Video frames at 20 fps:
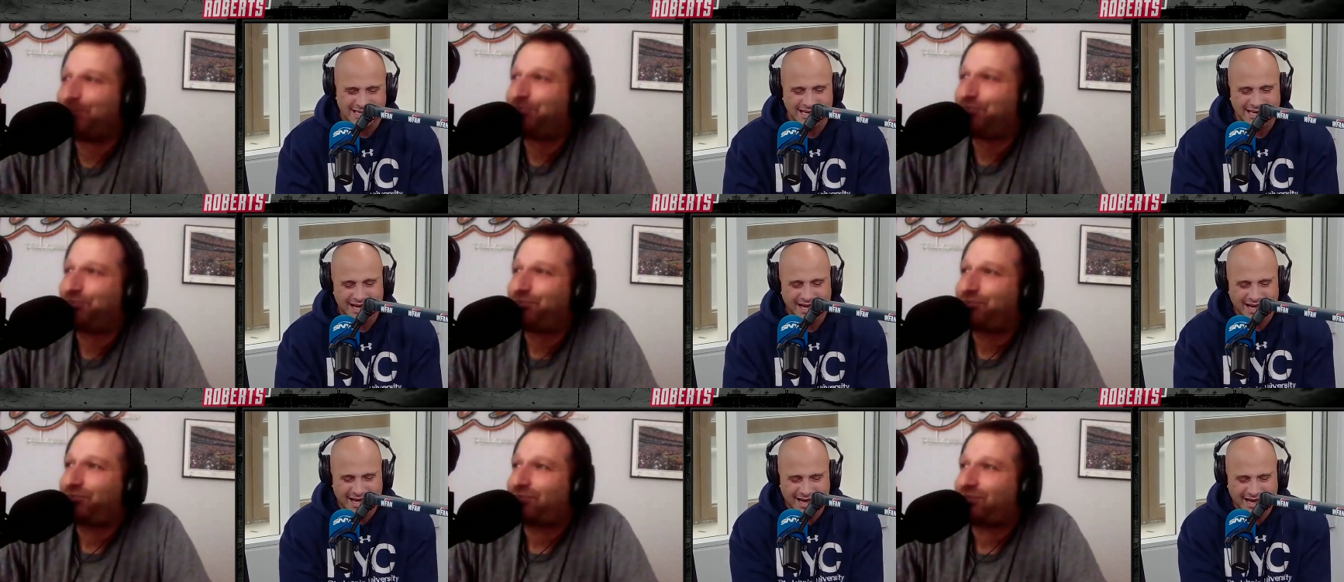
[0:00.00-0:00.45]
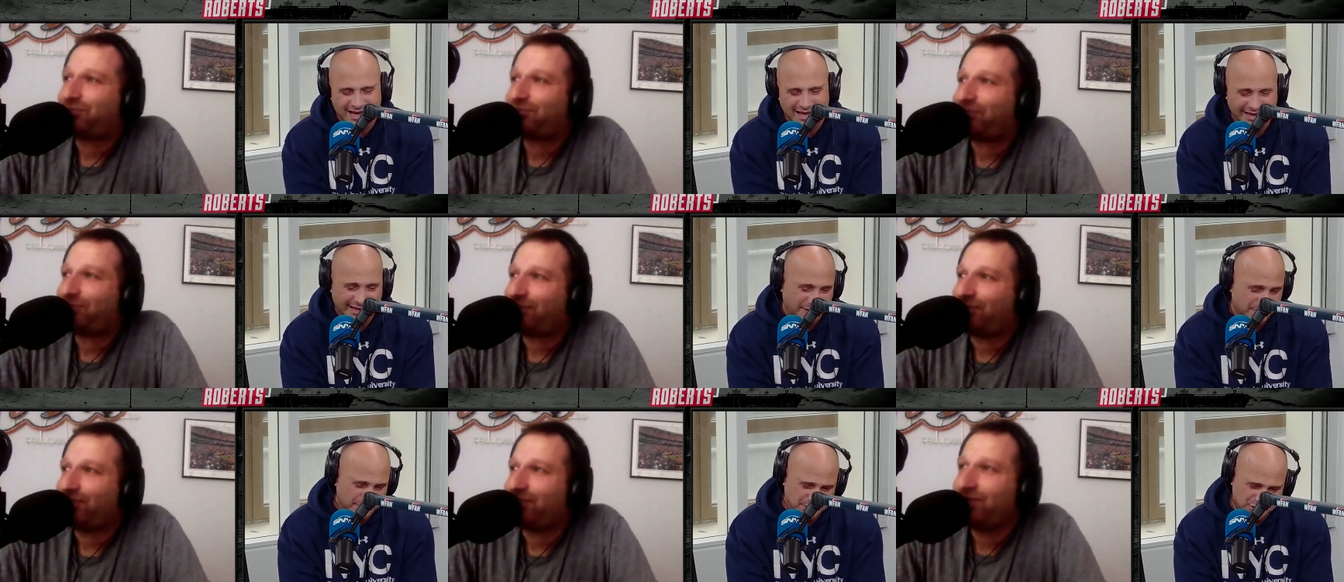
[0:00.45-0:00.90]

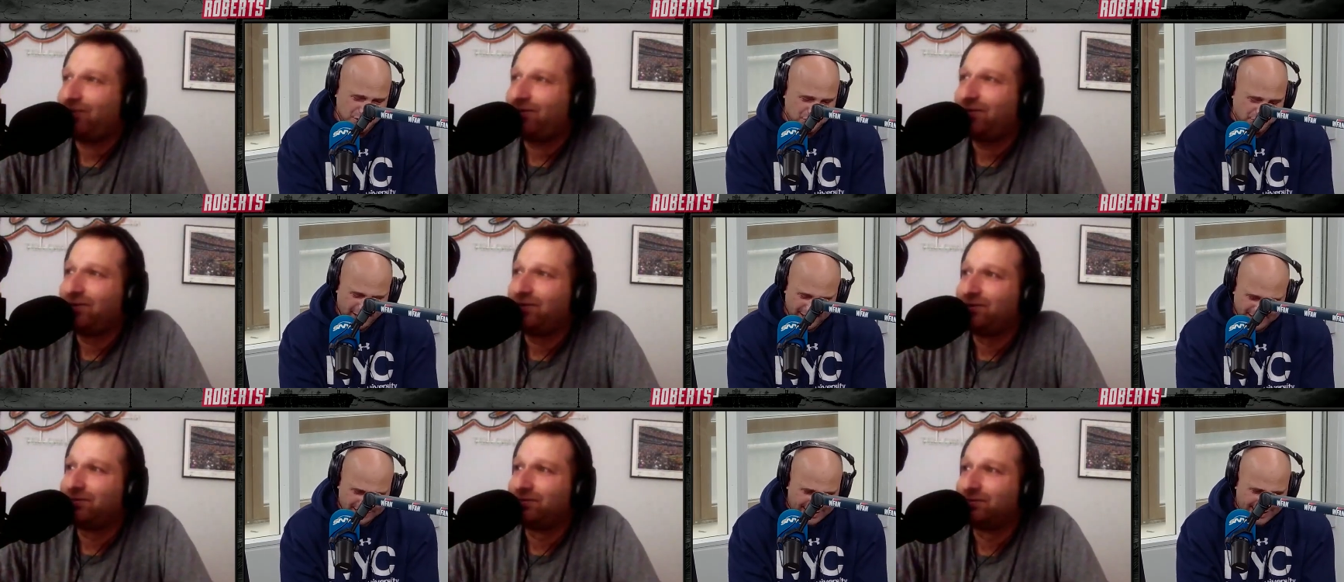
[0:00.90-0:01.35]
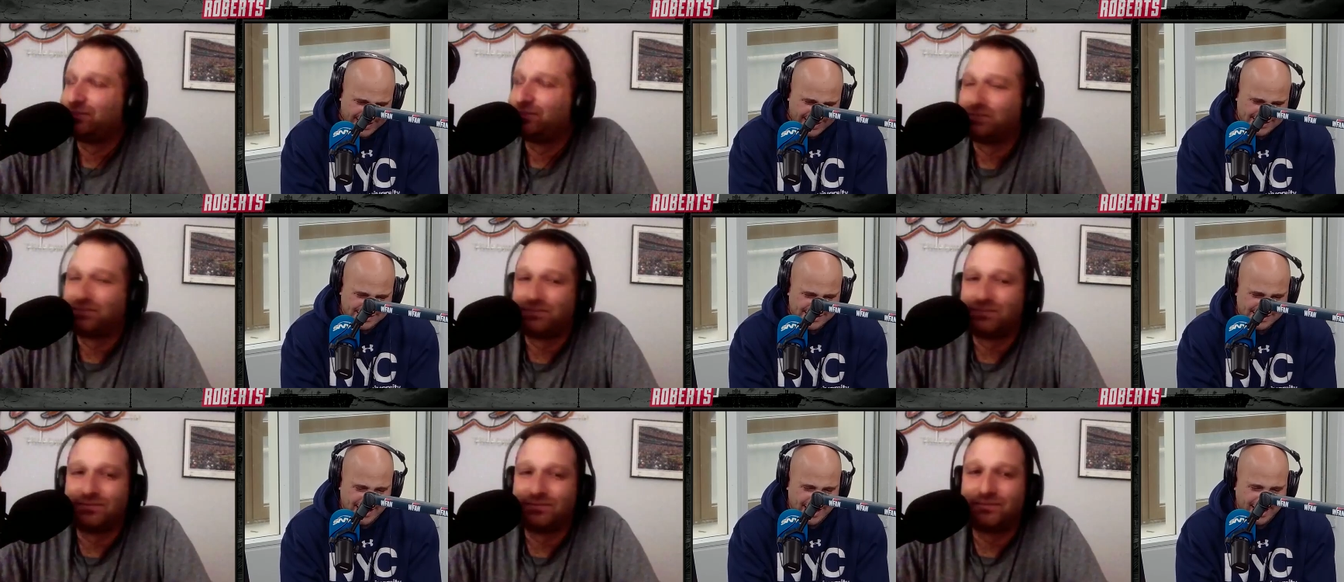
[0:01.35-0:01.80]
Speaker 1: It was great last
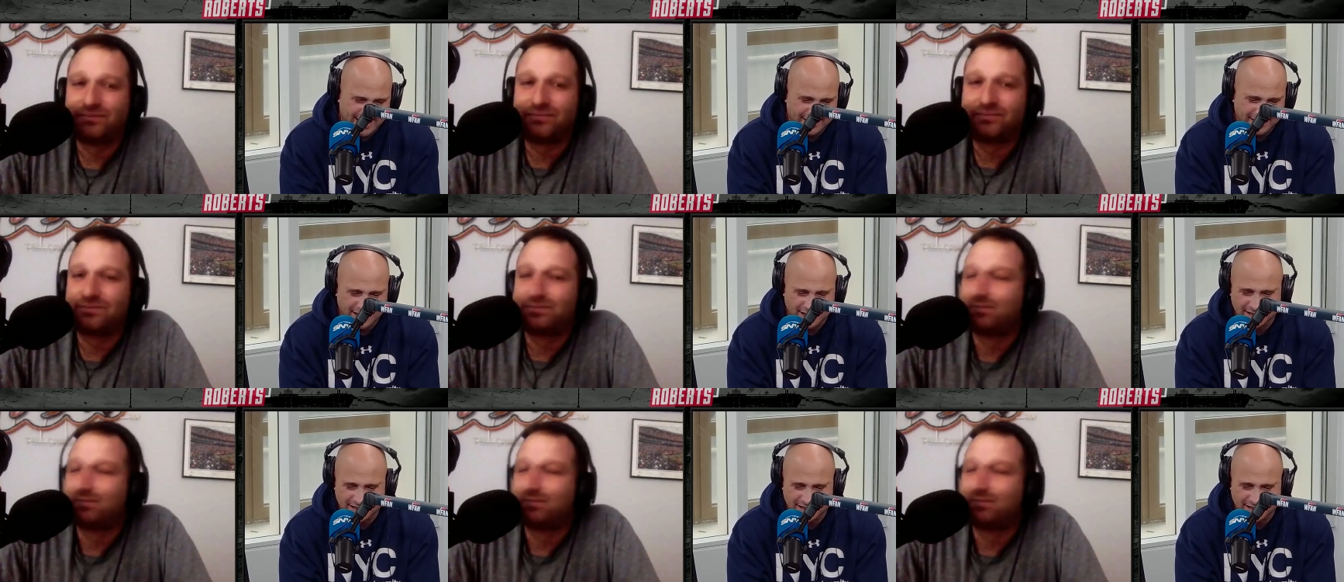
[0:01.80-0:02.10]
night.